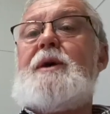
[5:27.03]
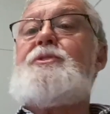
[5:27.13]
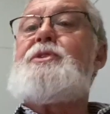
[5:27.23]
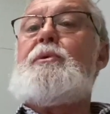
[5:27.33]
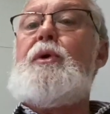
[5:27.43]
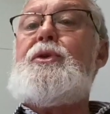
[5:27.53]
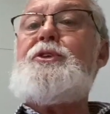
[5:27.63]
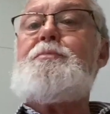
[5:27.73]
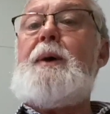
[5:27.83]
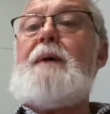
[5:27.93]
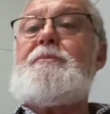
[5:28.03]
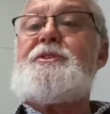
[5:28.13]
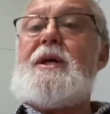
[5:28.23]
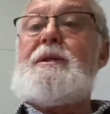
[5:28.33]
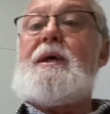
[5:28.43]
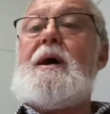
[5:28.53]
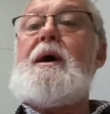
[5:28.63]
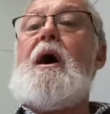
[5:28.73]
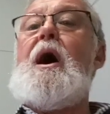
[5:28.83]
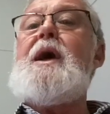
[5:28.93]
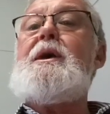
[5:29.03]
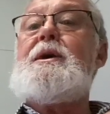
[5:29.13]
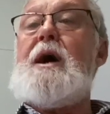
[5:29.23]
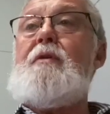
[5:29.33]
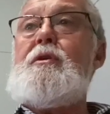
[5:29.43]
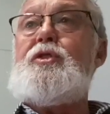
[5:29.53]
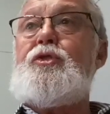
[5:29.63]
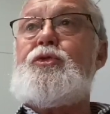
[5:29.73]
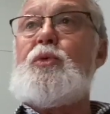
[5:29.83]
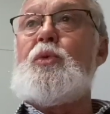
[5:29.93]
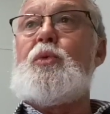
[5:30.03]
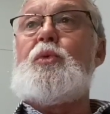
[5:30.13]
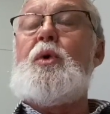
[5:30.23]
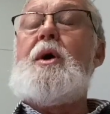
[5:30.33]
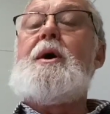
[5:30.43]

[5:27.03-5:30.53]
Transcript: And so on this Palm Sunday, I encourage us all,